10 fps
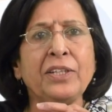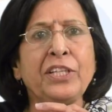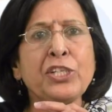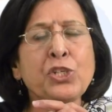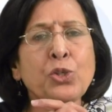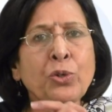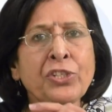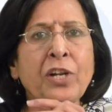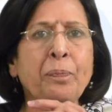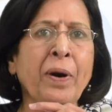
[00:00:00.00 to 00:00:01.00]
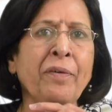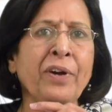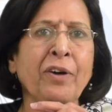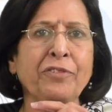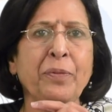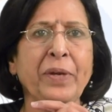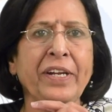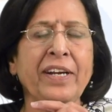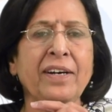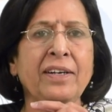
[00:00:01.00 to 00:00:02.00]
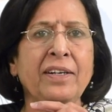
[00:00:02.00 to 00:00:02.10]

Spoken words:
The social power of the media.